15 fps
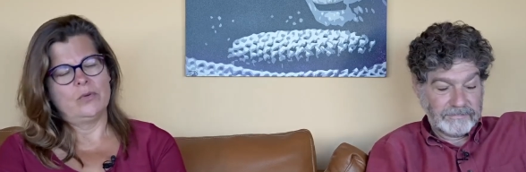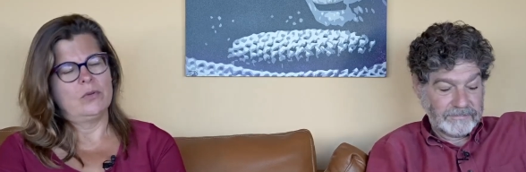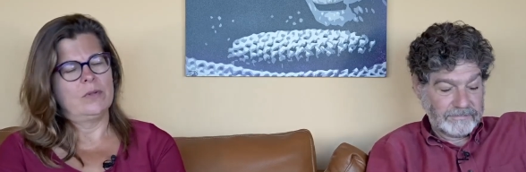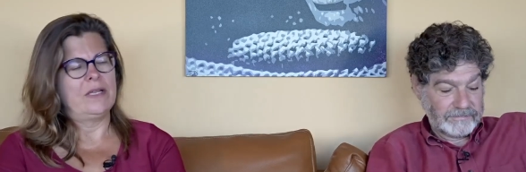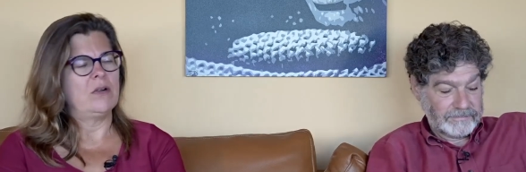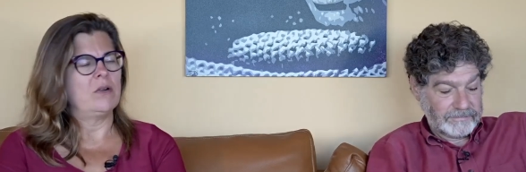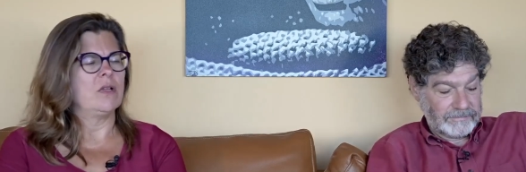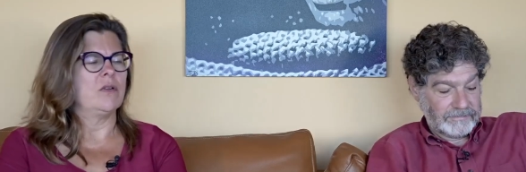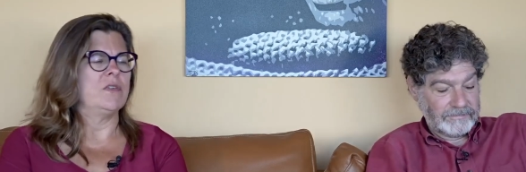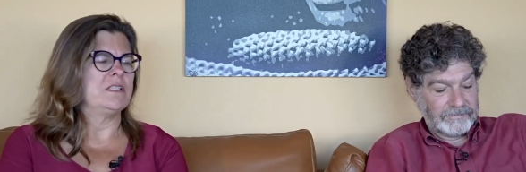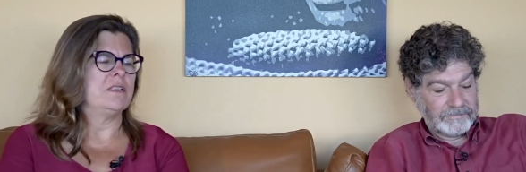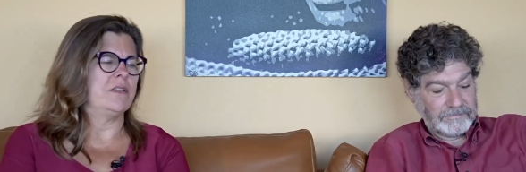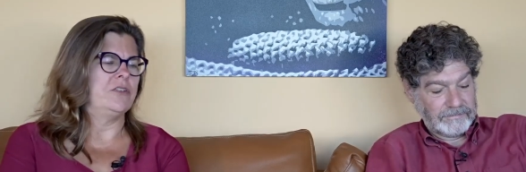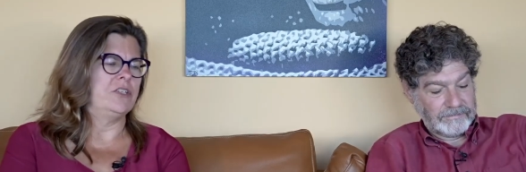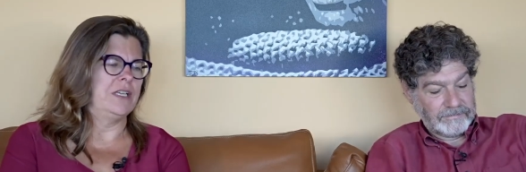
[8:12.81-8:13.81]
Speaker 1: I don't know if it's
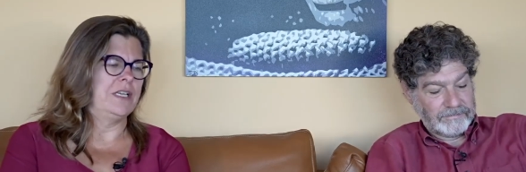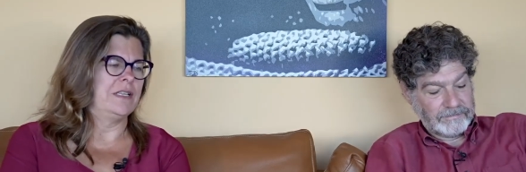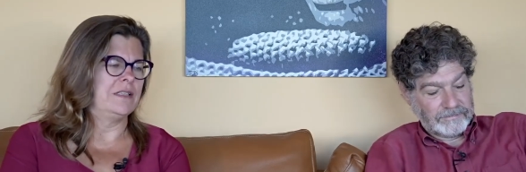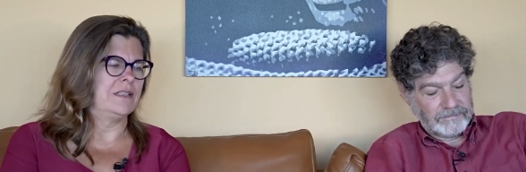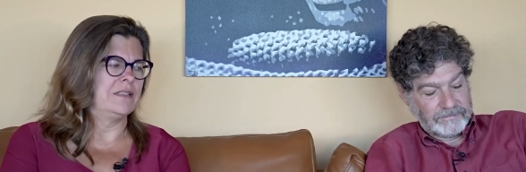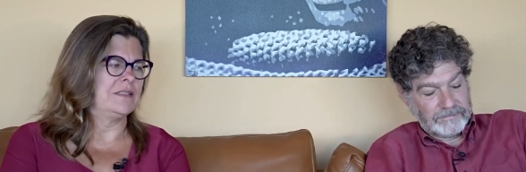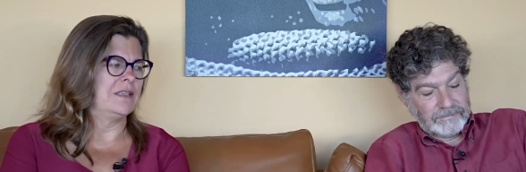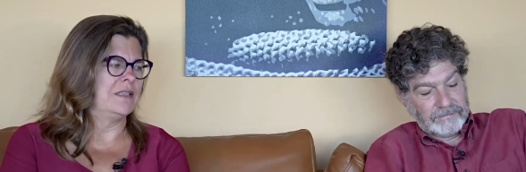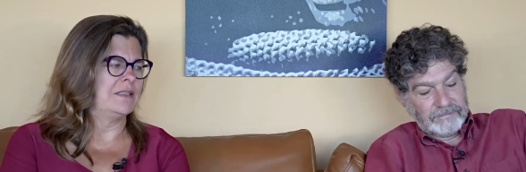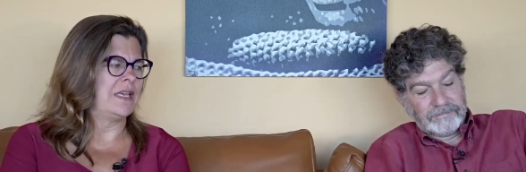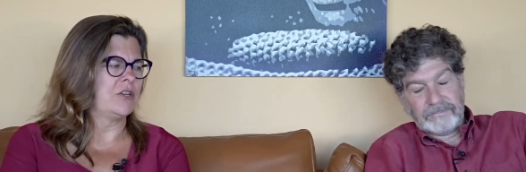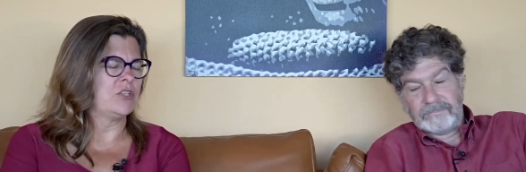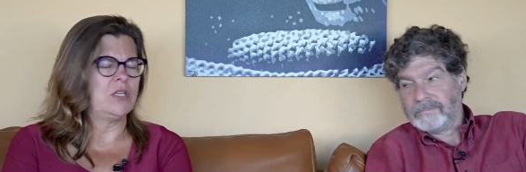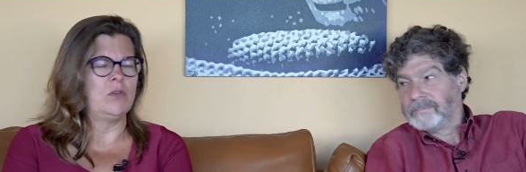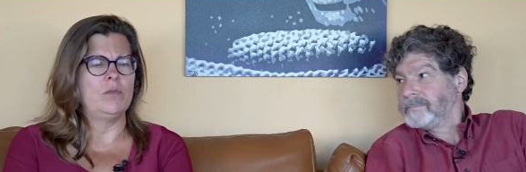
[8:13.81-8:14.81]
legit that says
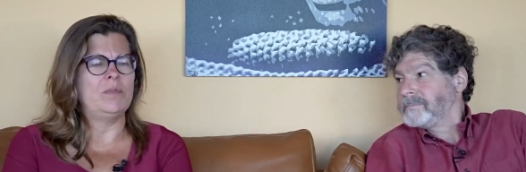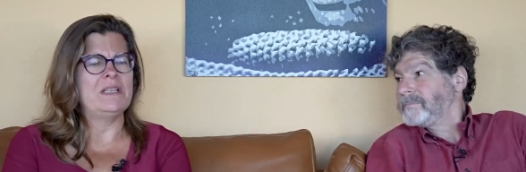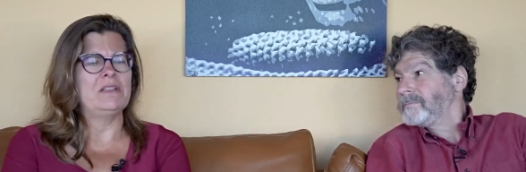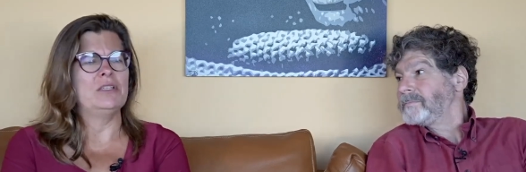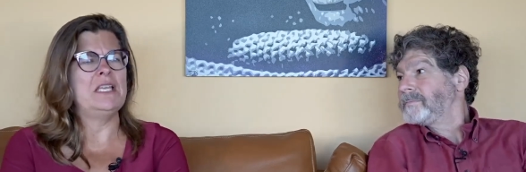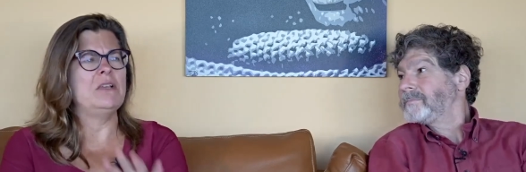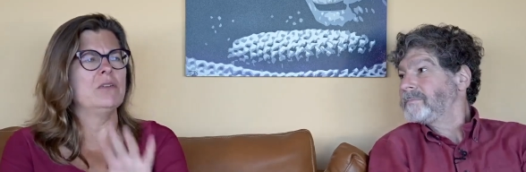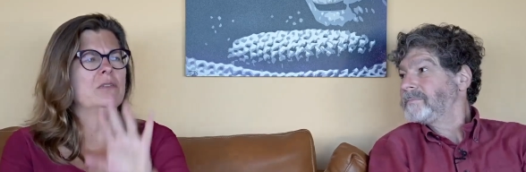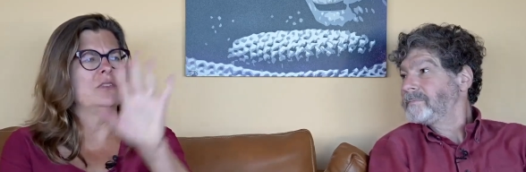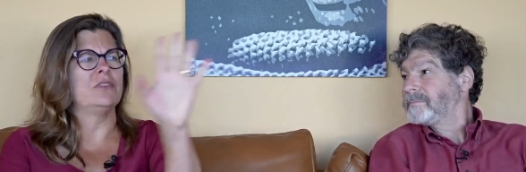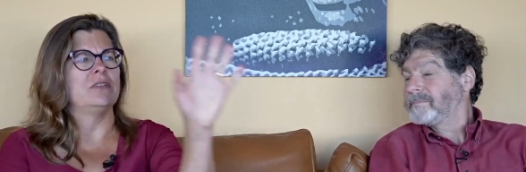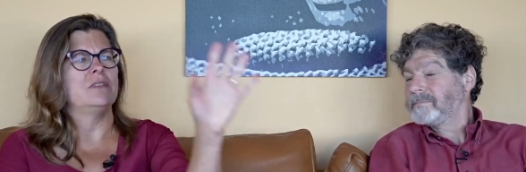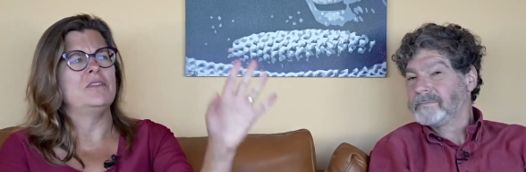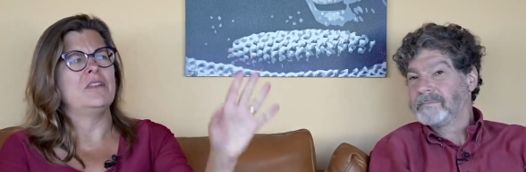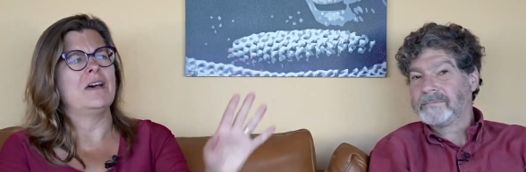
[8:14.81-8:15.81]
actually it would be illegal to
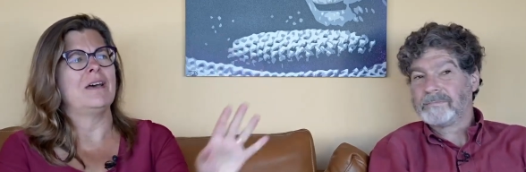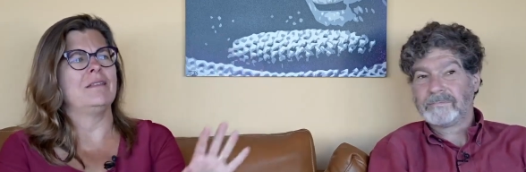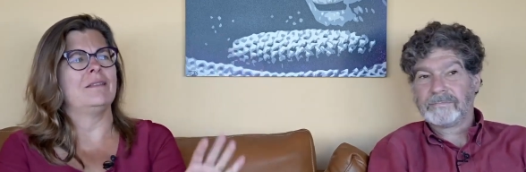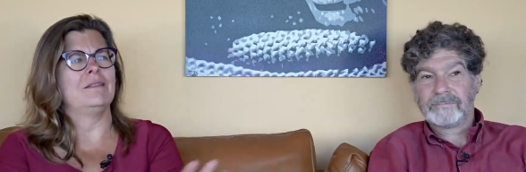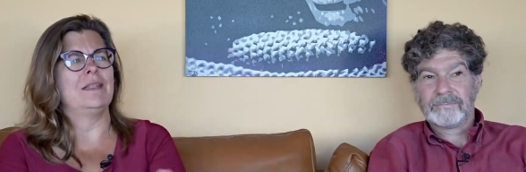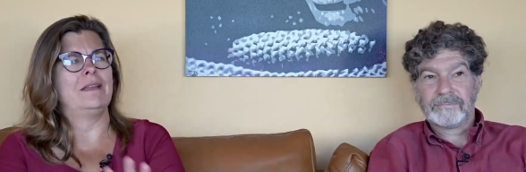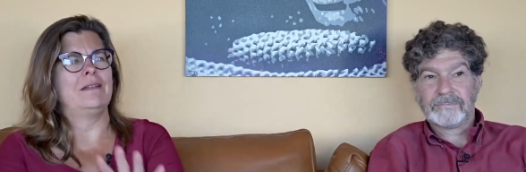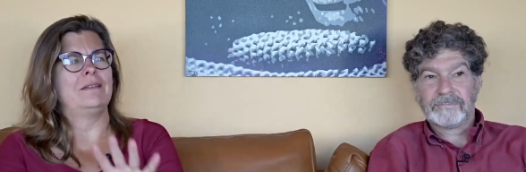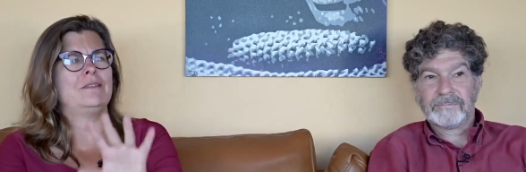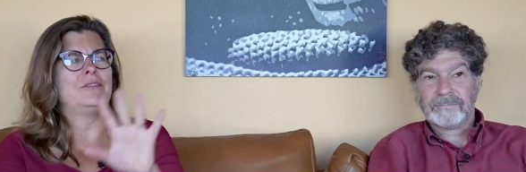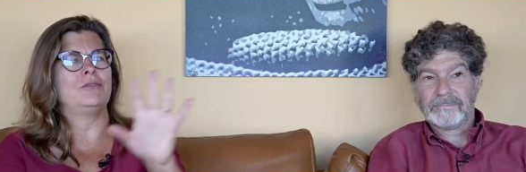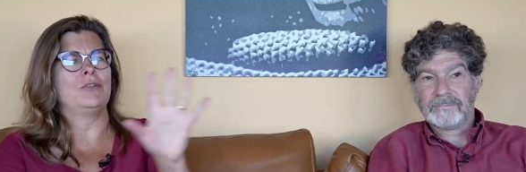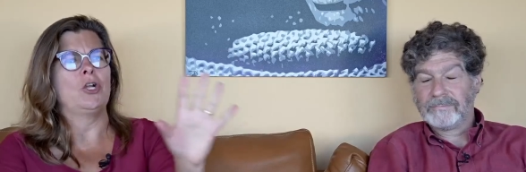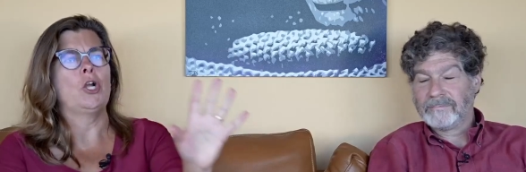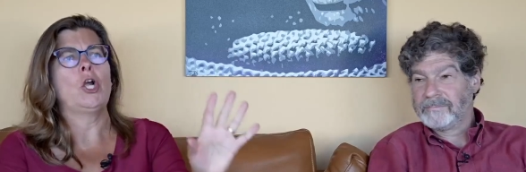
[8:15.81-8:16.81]
not let
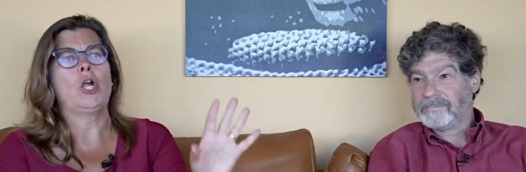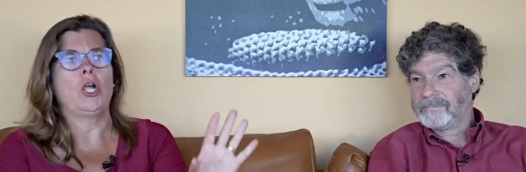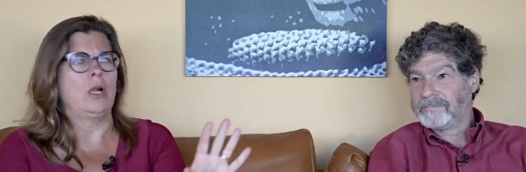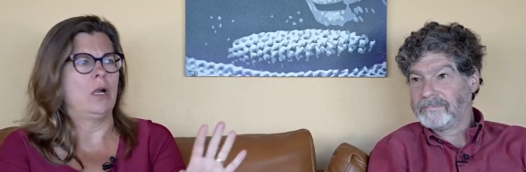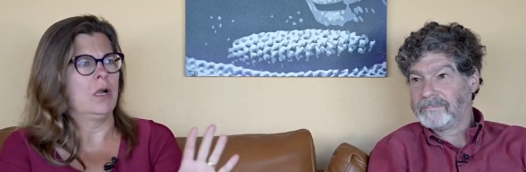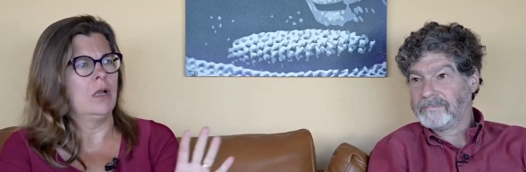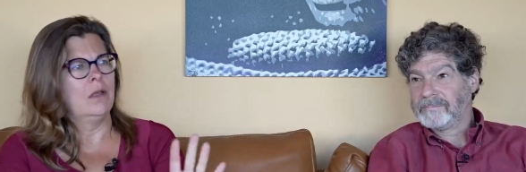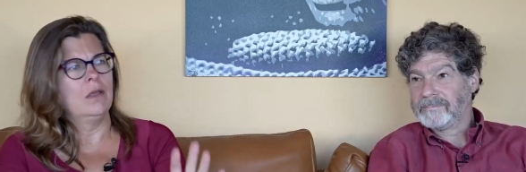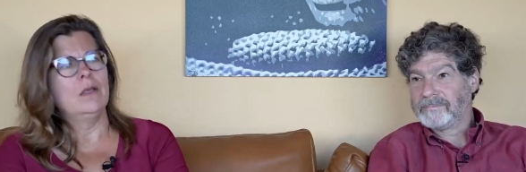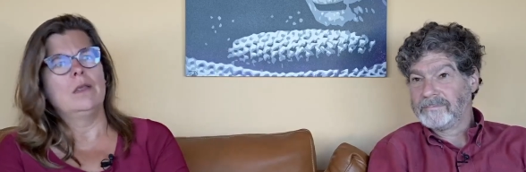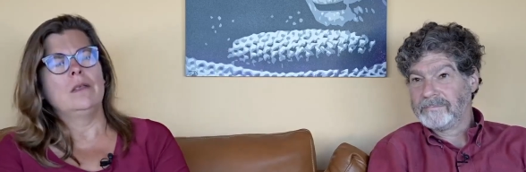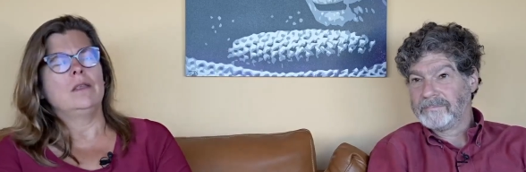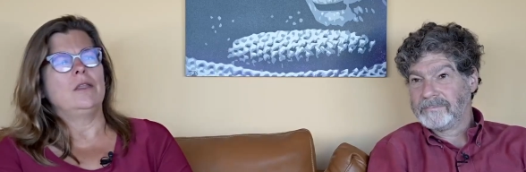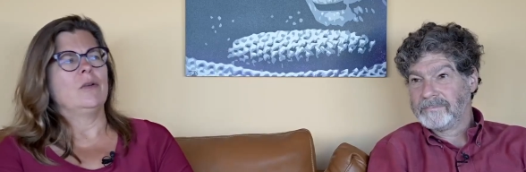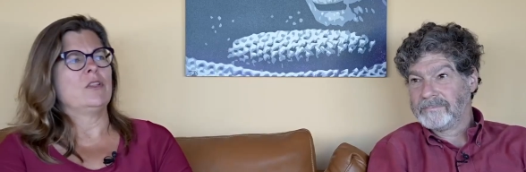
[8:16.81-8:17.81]
her, you
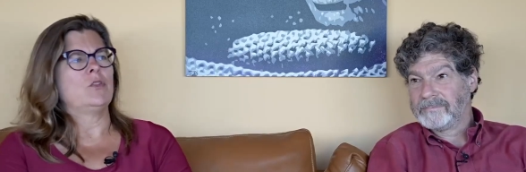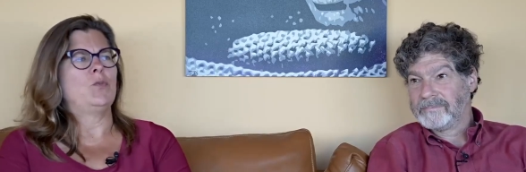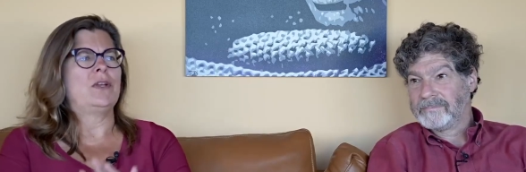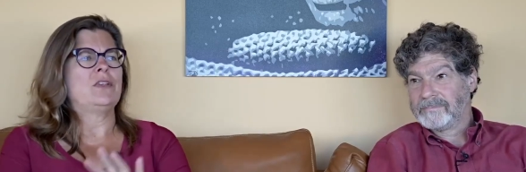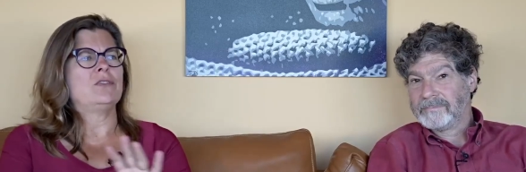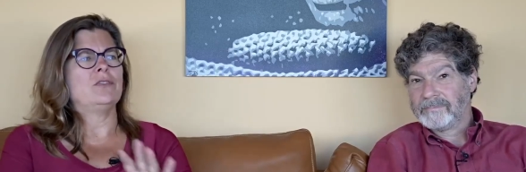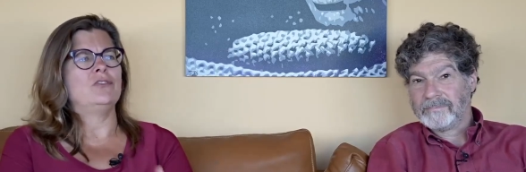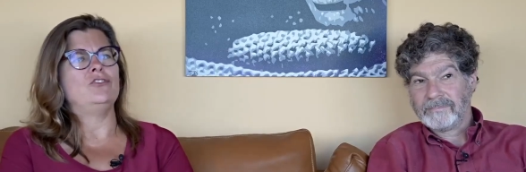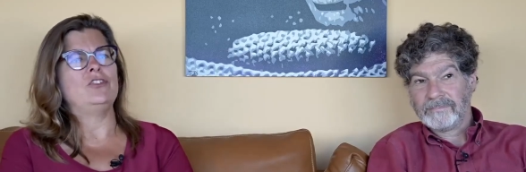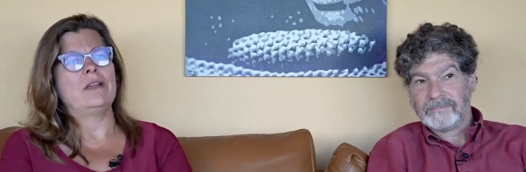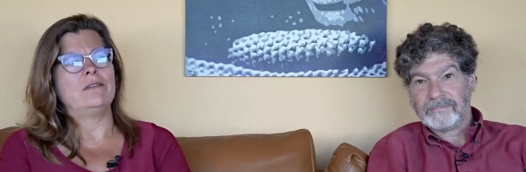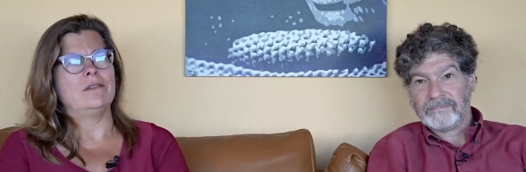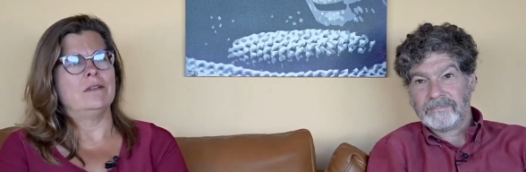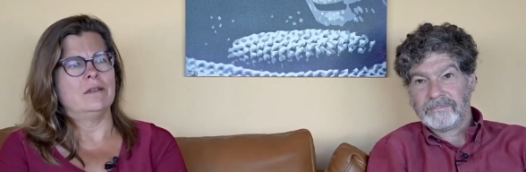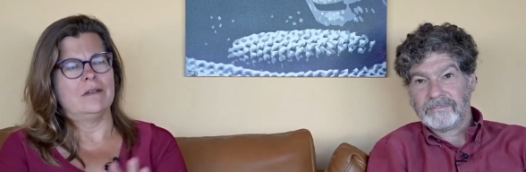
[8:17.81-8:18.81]
know, express her
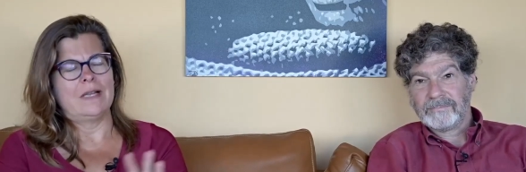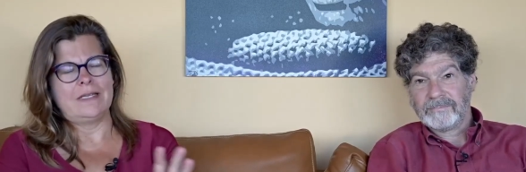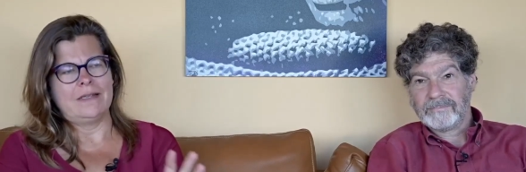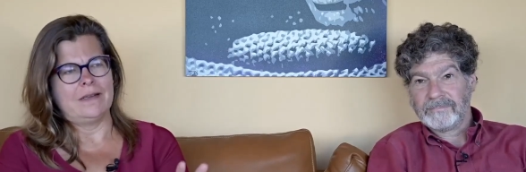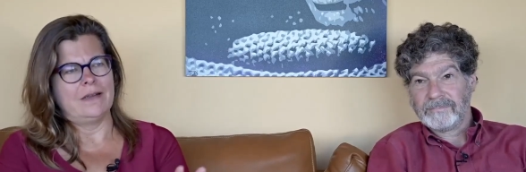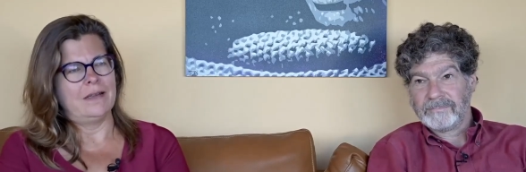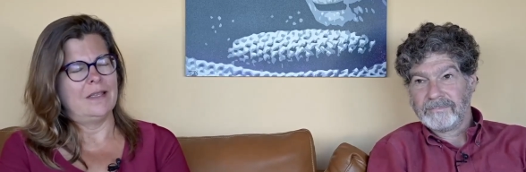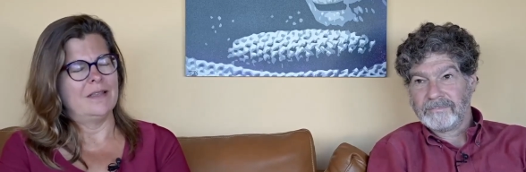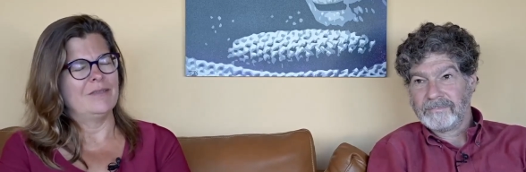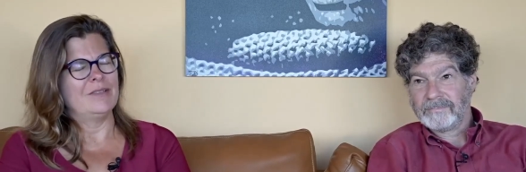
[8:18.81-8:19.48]
gender identity.